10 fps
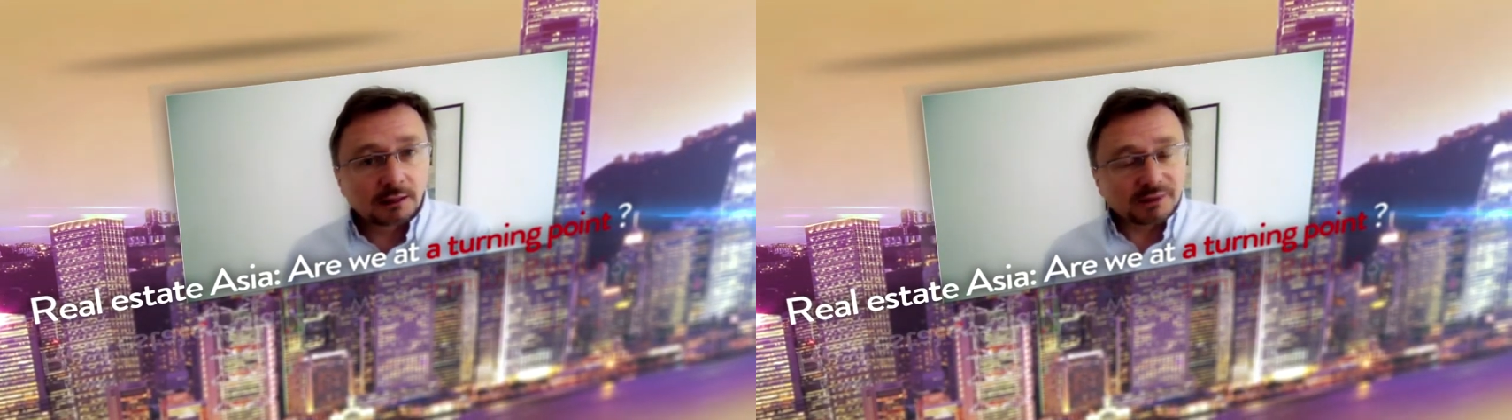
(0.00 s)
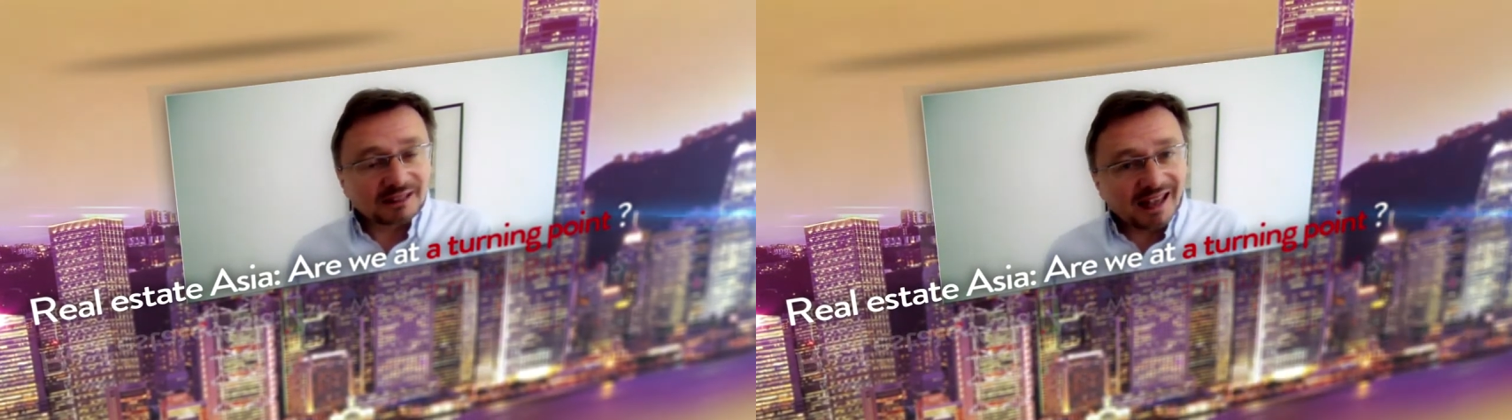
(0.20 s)

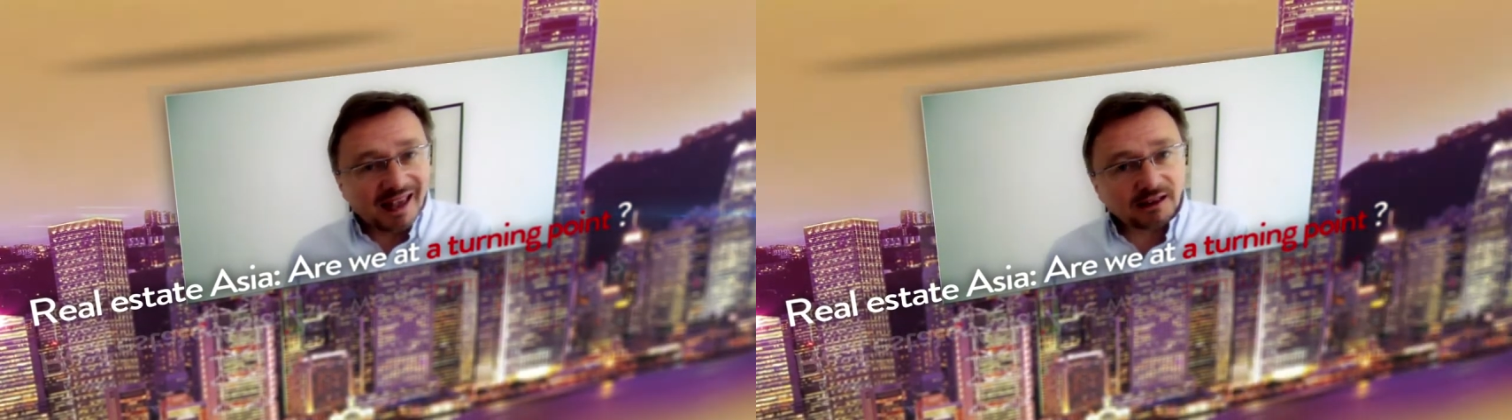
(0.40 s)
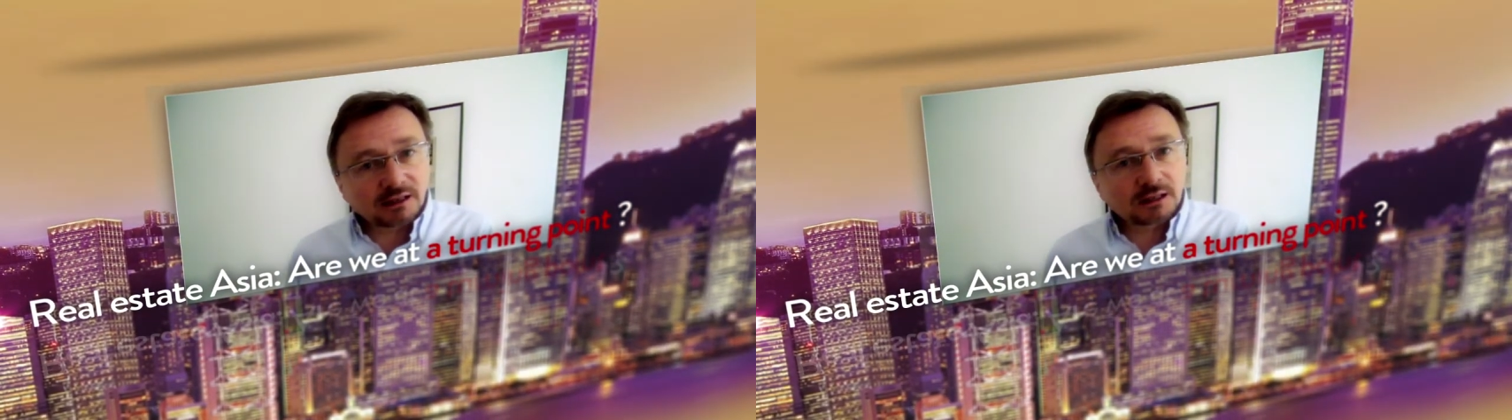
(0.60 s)
but the
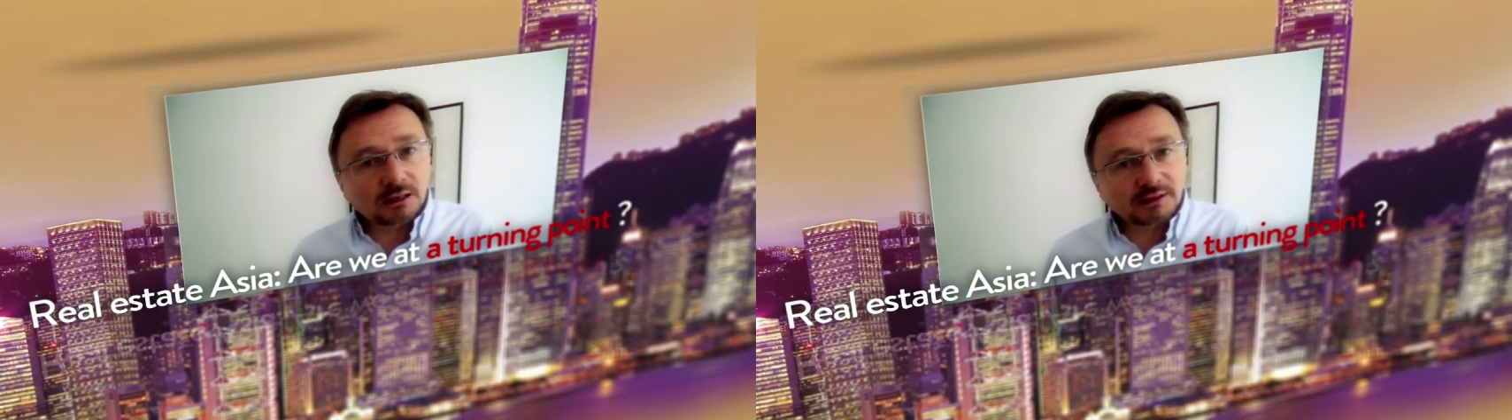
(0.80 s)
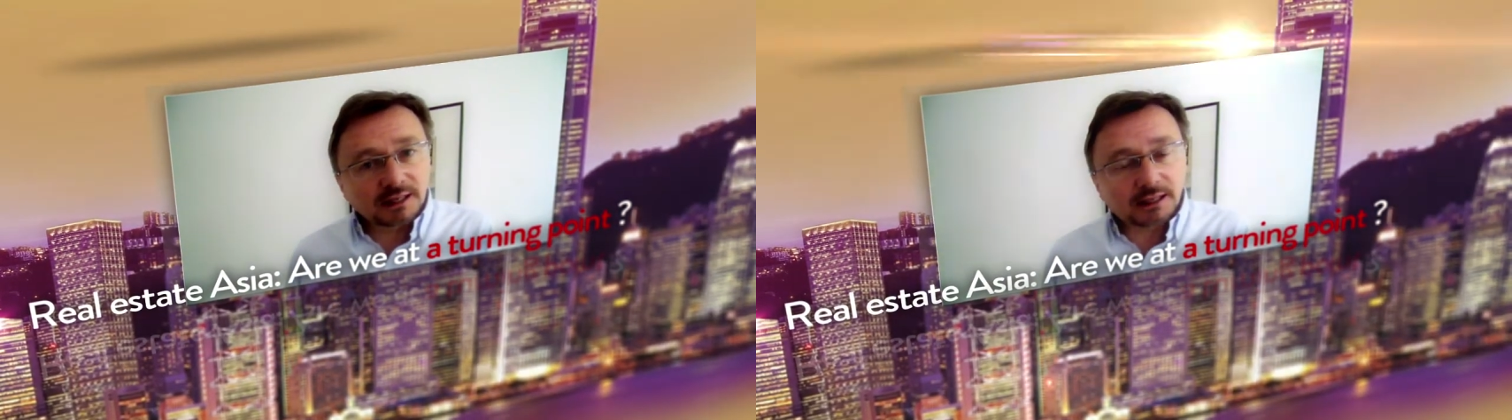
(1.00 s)
end
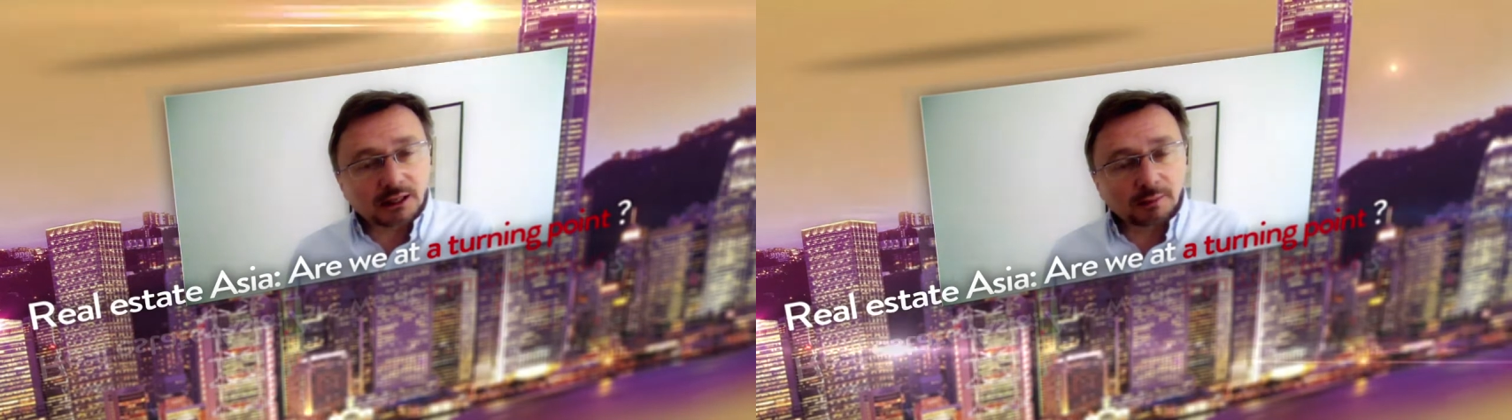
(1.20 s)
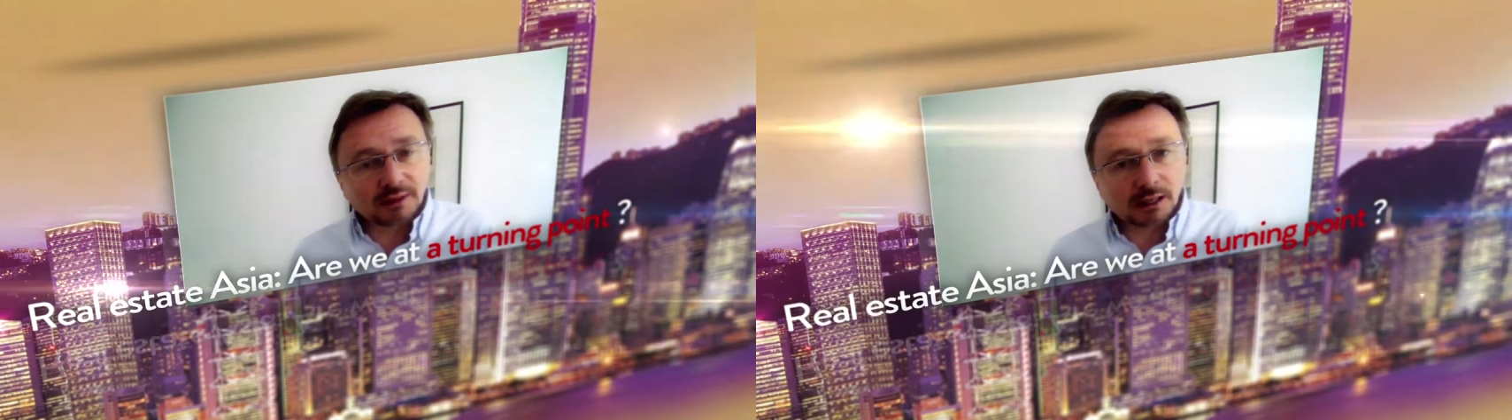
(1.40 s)
of an
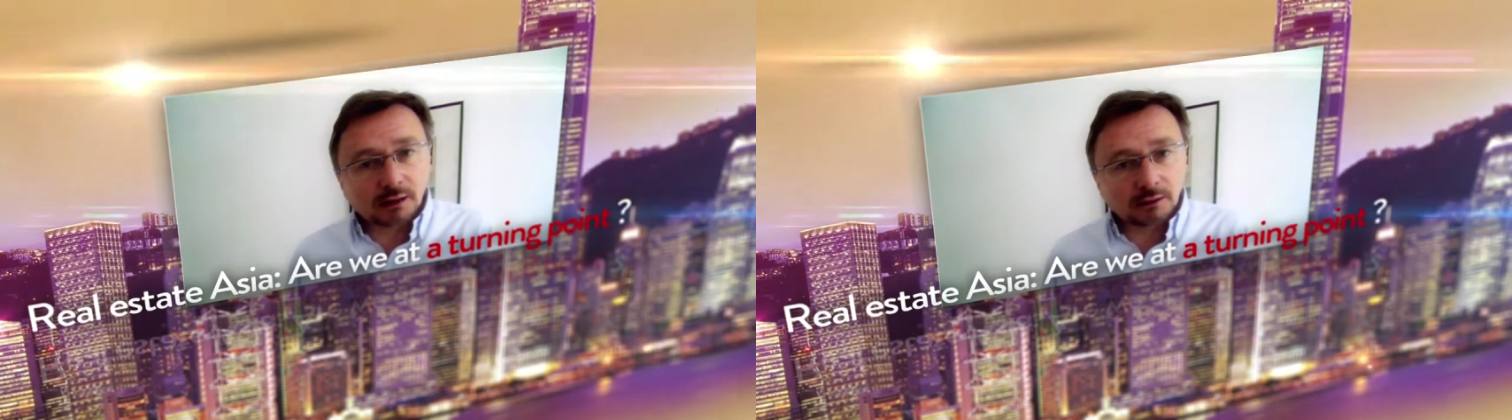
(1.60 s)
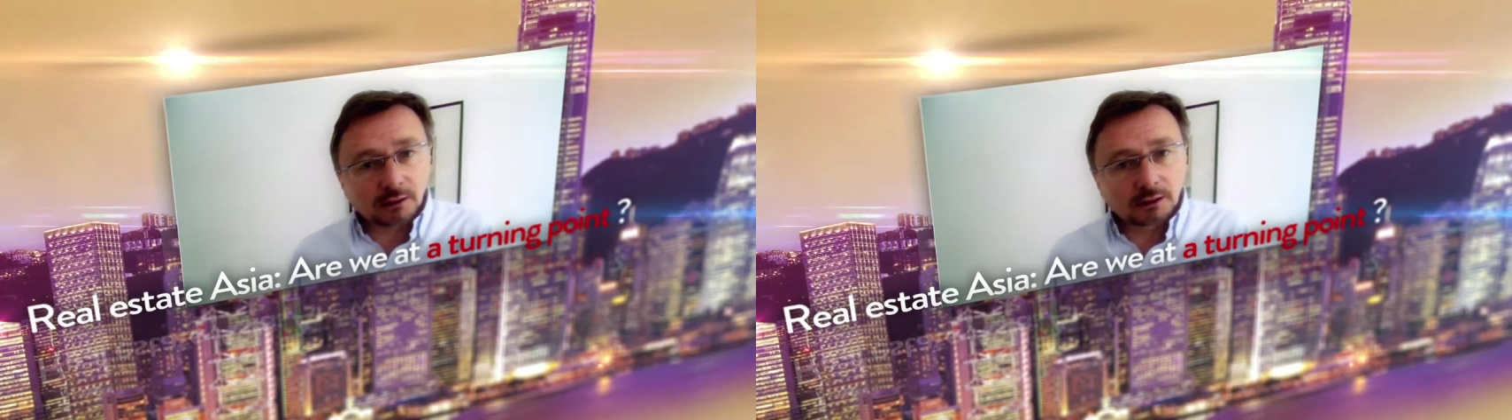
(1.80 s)
economic
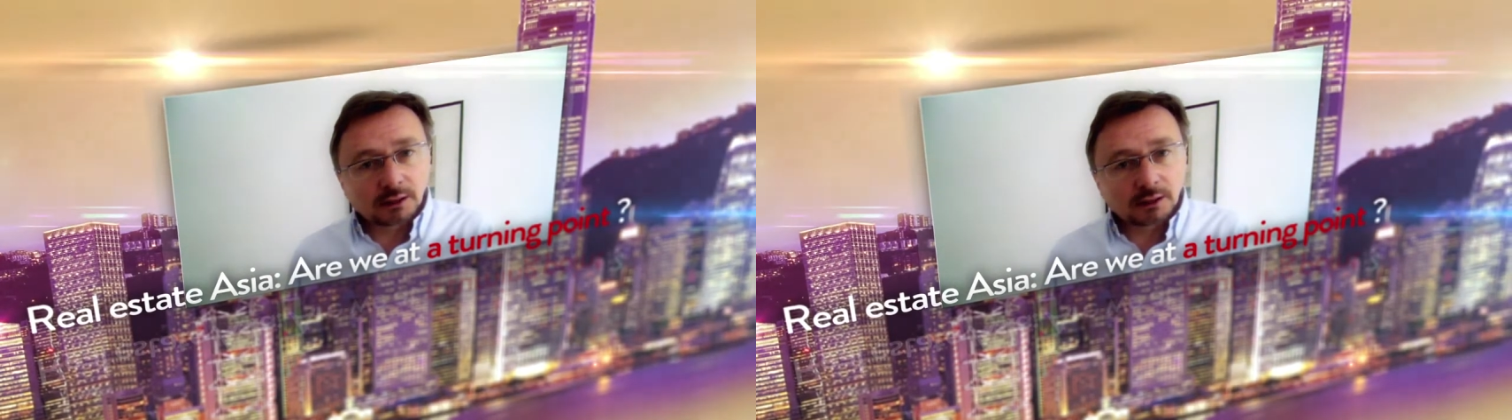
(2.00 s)
era,